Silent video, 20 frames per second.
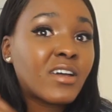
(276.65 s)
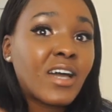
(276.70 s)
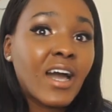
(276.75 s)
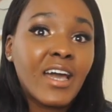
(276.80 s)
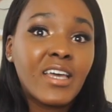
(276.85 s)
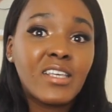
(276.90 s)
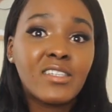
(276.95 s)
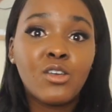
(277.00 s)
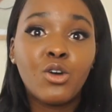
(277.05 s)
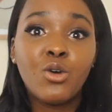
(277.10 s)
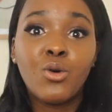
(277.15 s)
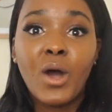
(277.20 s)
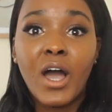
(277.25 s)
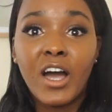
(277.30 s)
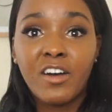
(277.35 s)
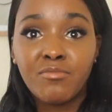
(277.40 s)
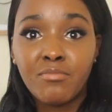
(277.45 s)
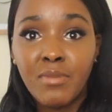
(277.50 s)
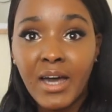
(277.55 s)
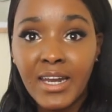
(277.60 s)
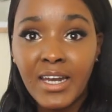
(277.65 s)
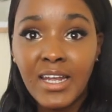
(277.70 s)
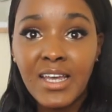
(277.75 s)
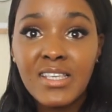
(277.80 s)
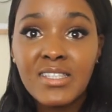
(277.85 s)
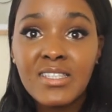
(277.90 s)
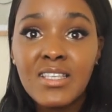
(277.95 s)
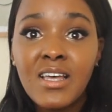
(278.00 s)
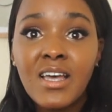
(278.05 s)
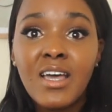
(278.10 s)
guys who have
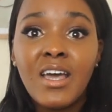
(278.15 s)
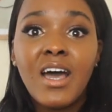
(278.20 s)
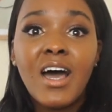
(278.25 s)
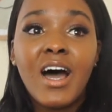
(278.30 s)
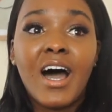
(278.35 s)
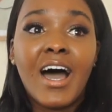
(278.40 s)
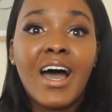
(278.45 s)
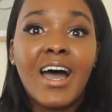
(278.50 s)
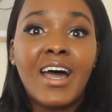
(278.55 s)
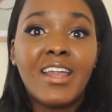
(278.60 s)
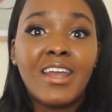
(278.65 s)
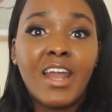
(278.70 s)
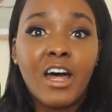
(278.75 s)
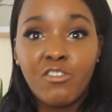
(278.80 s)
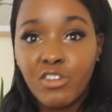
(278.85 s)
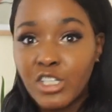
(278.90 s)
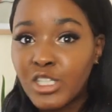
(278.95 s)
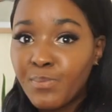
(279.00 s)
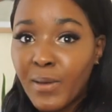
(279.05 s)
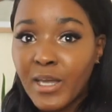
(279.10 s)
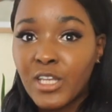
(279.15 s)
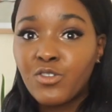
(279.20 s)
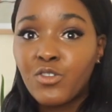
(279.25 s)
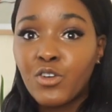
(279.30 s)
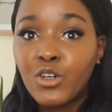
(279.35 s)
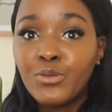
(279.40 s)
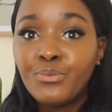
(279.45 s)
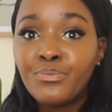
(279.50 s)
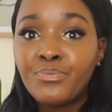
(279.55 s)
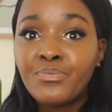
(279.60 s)
manners and are
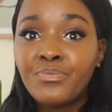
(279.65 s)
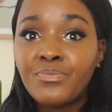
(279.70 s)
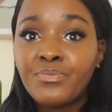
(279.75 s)
respectful